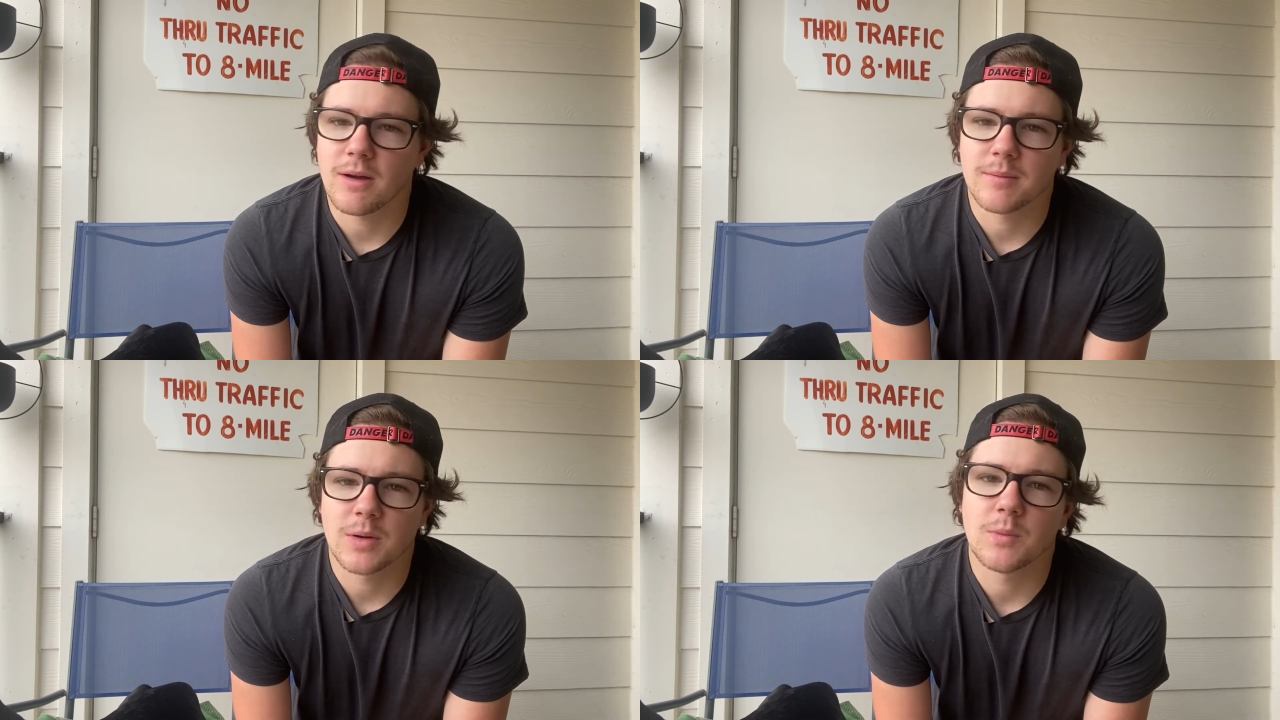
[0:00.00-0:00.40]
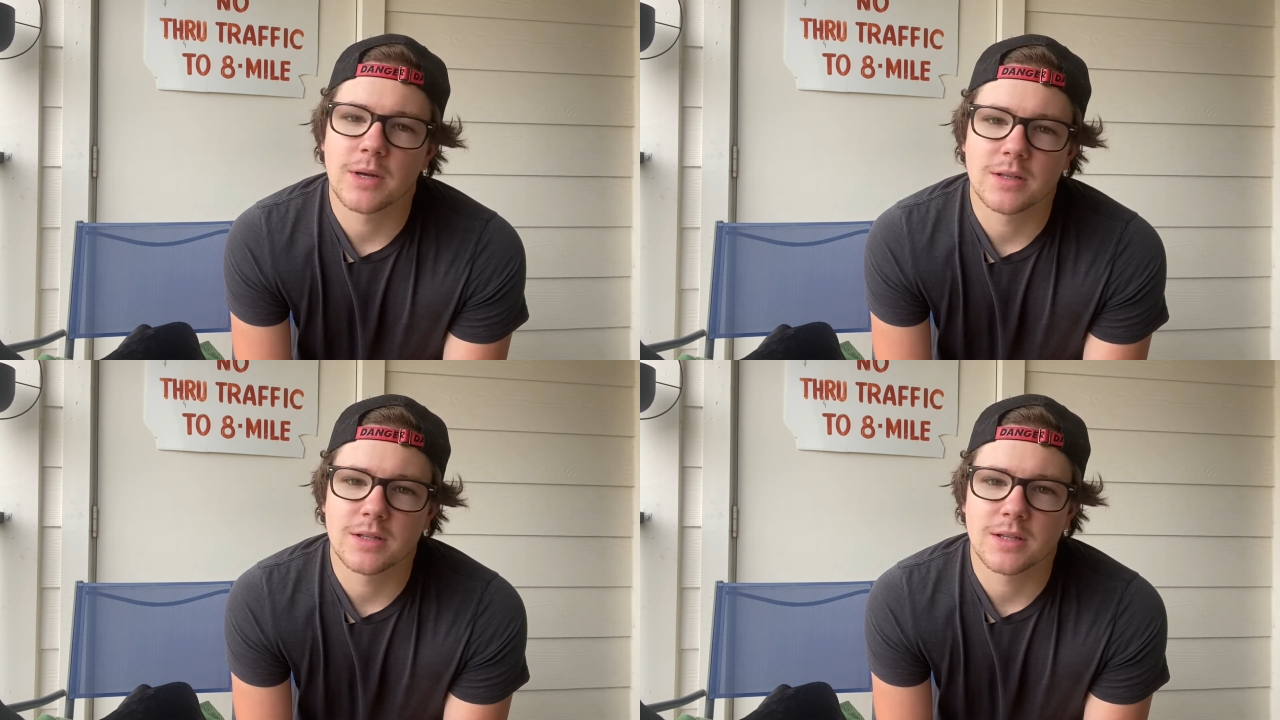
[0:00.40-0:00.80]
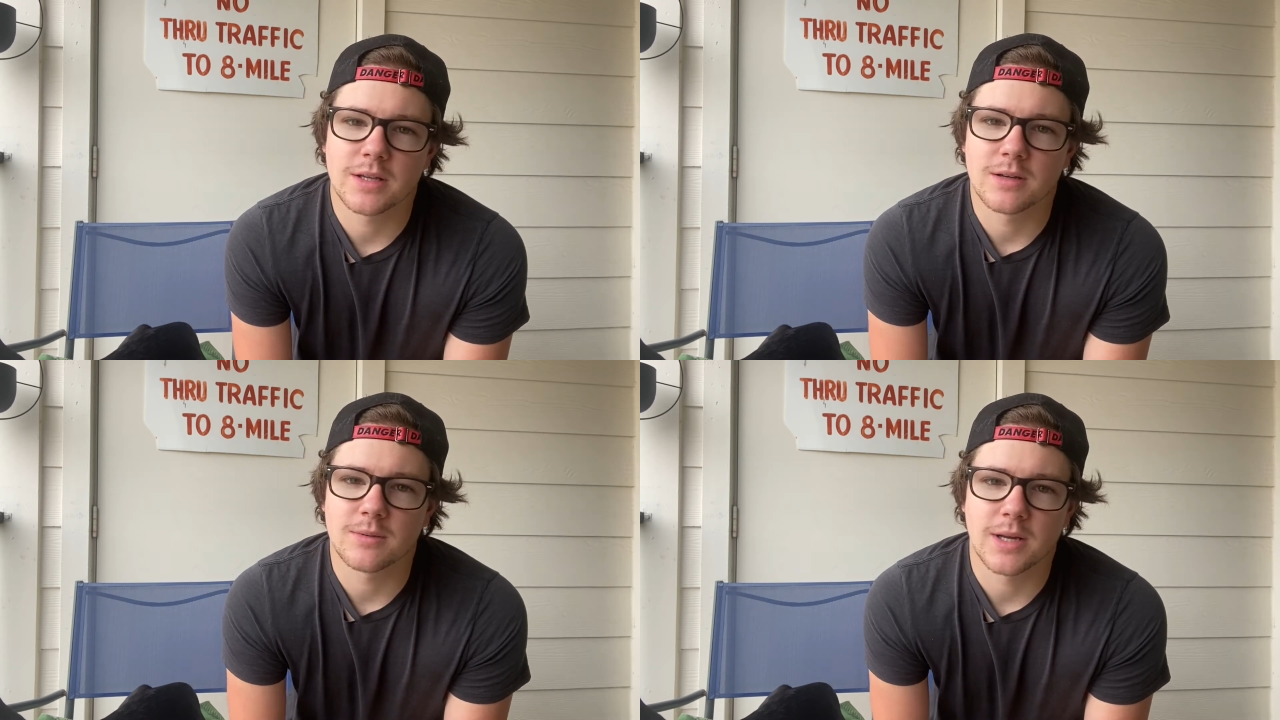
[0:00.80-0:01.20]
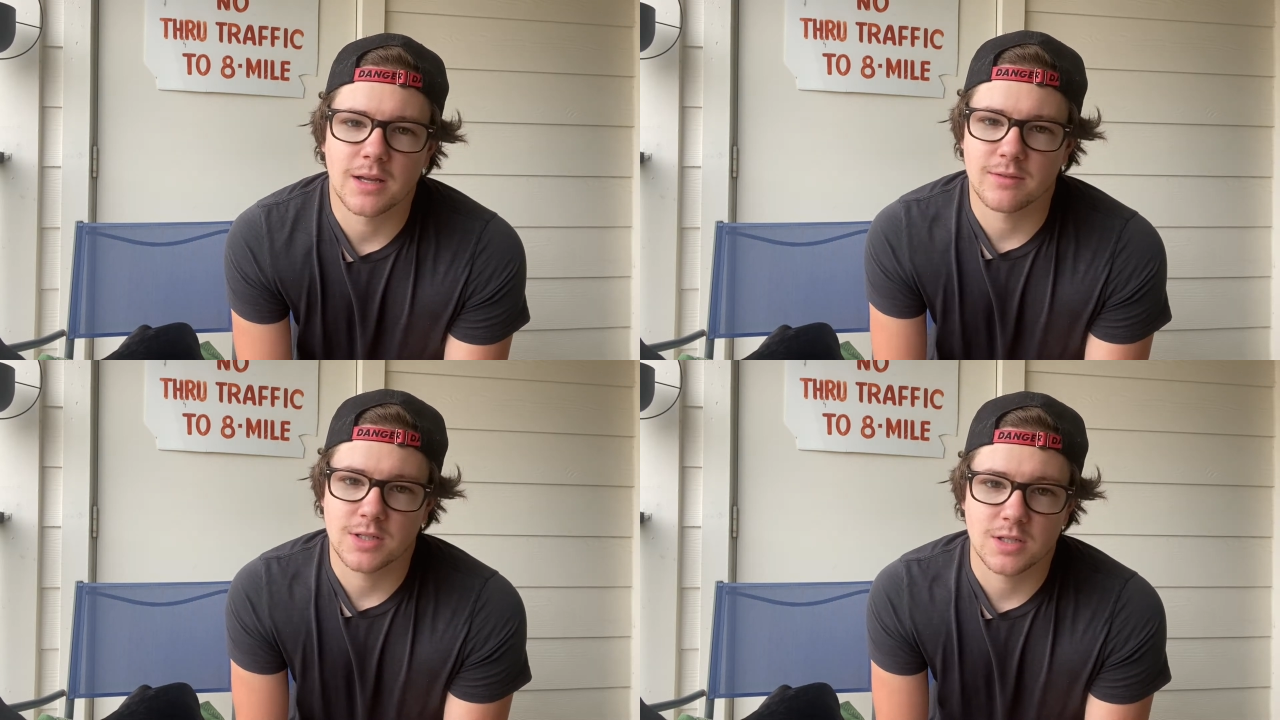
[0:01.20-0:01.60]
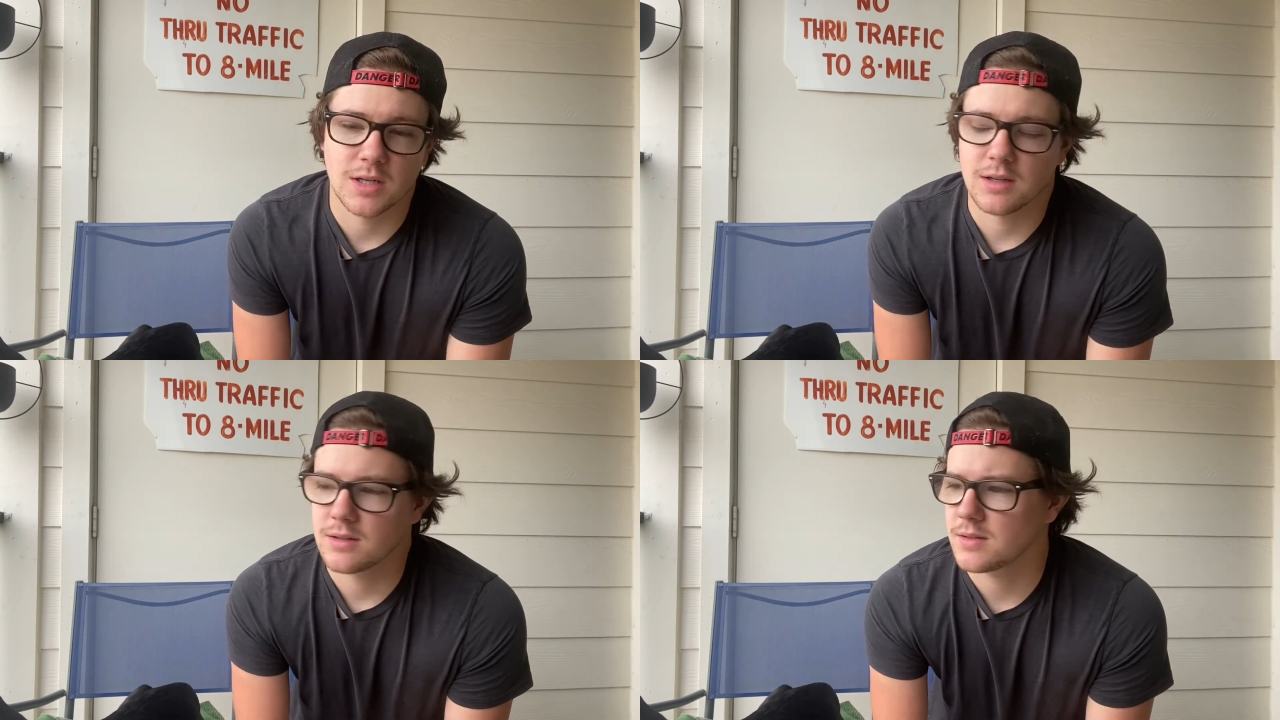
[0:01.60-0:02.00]
I'm gonna weld it later when I have a
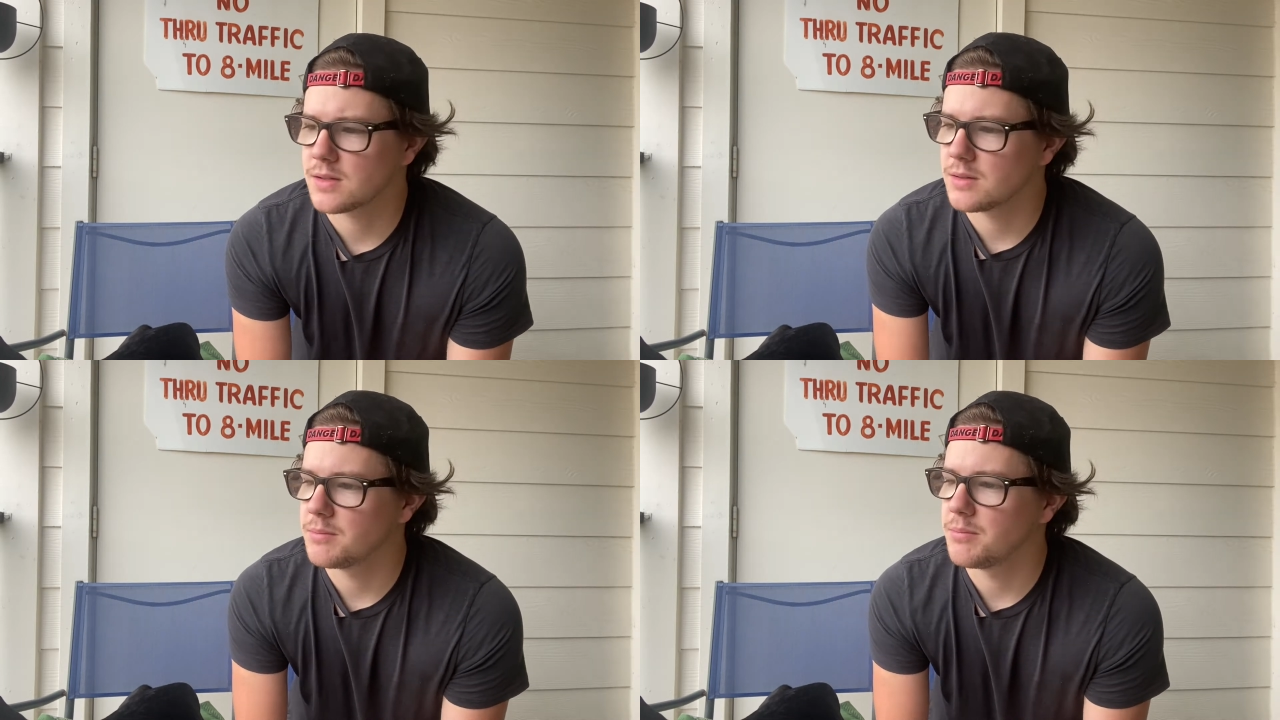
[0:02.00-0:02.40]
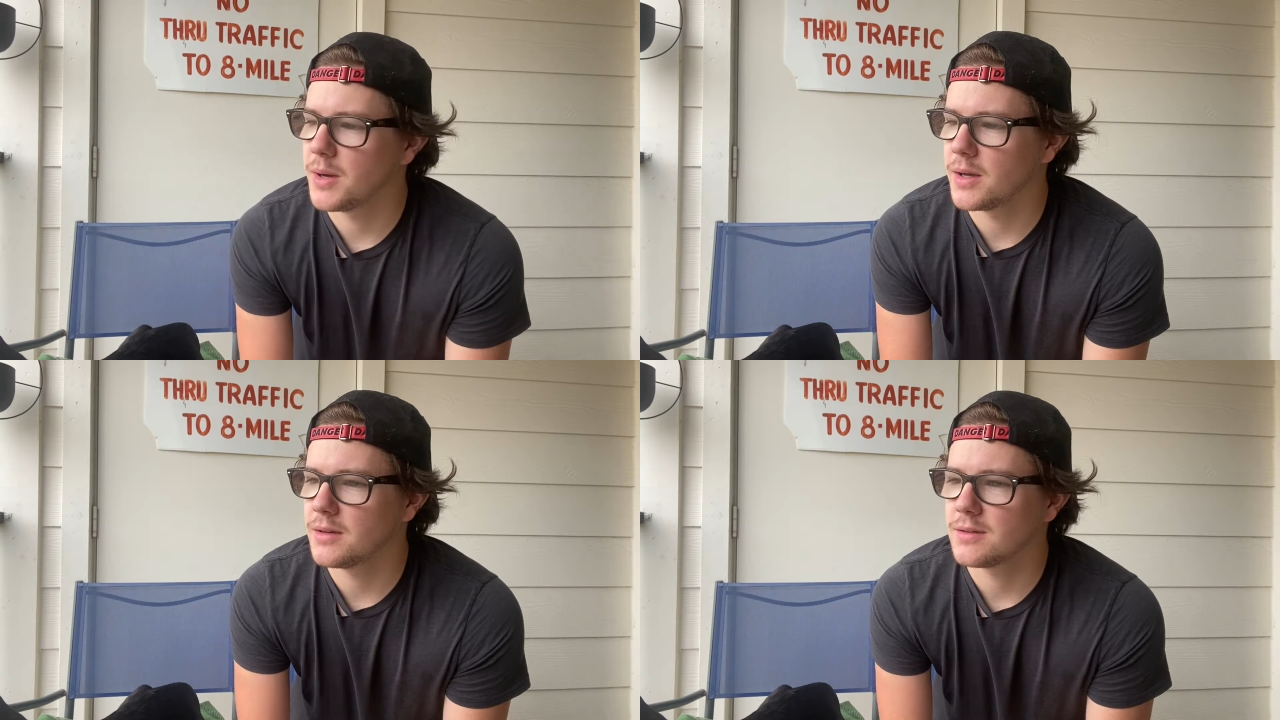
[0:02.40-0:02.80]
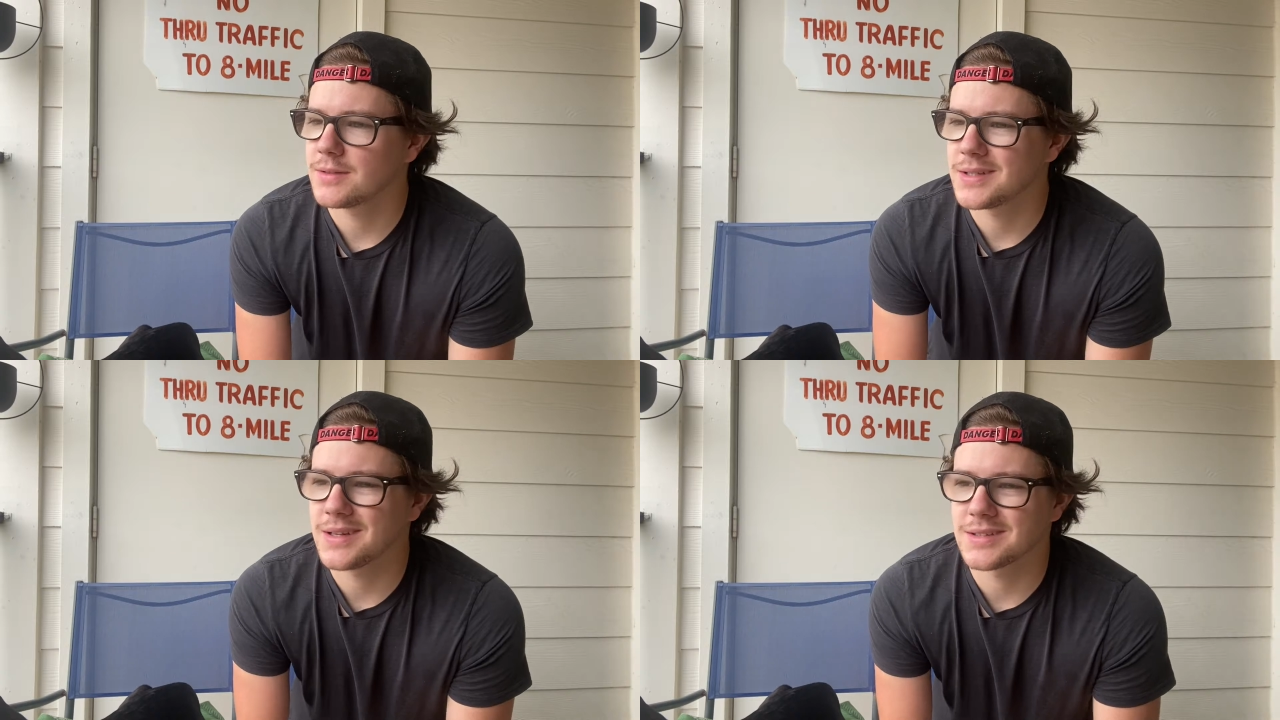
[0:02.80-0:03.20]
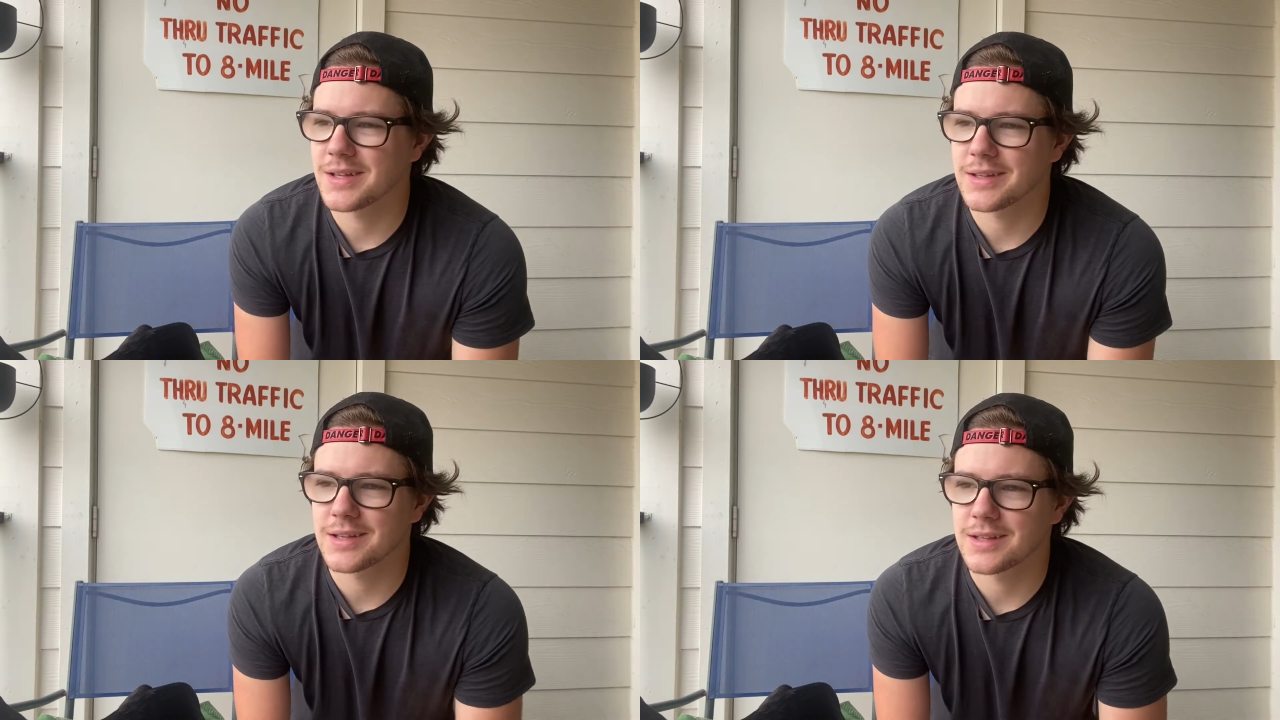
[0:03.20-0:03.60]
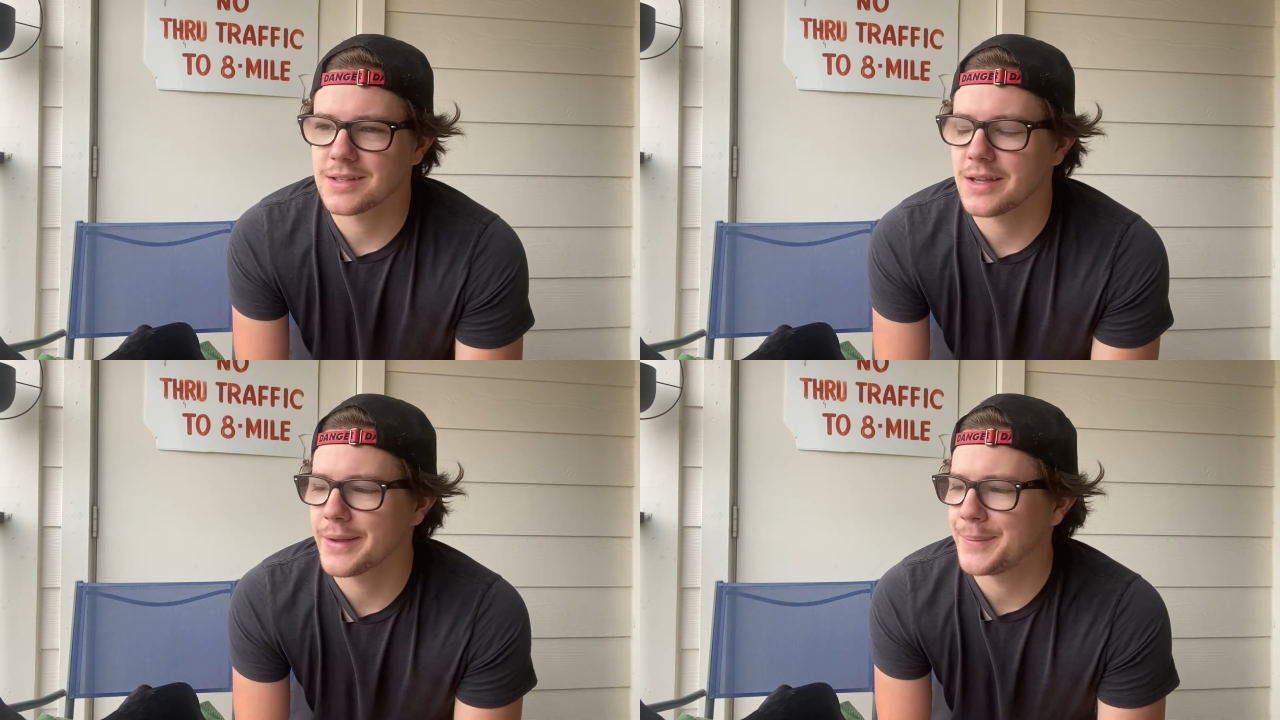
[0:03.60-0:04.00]
chance, but today's not that
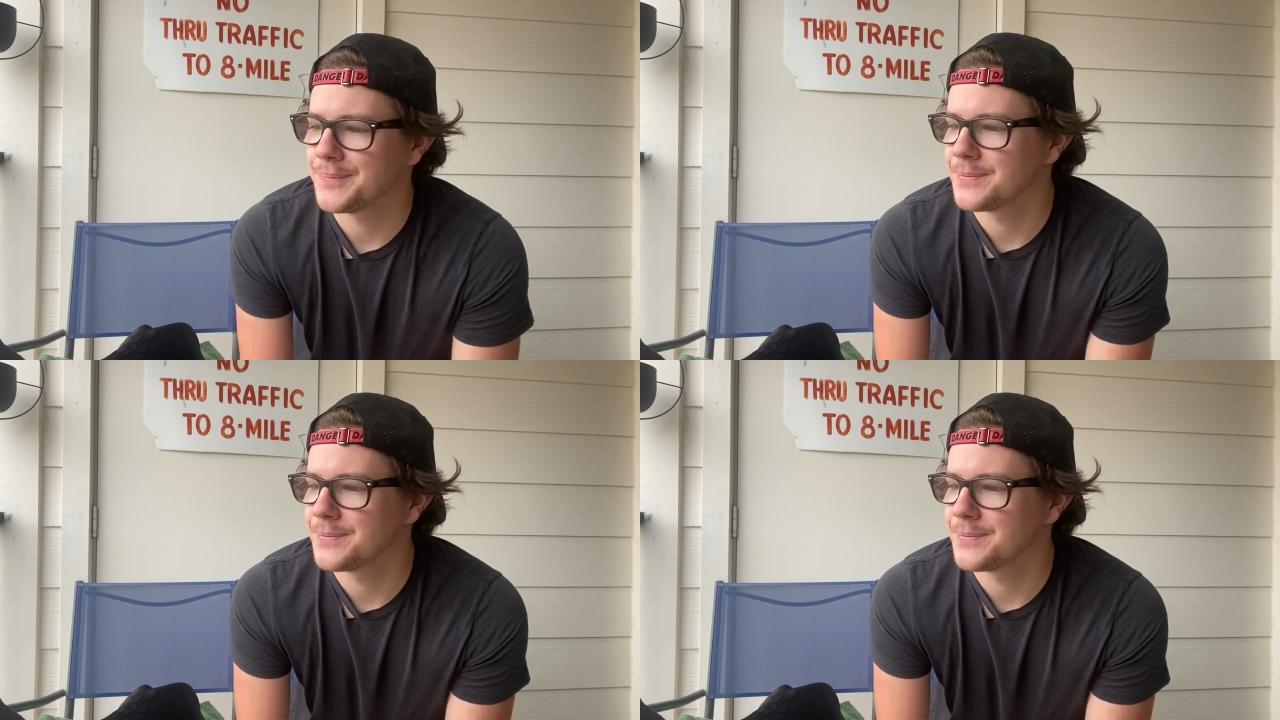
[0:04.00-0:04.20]
day.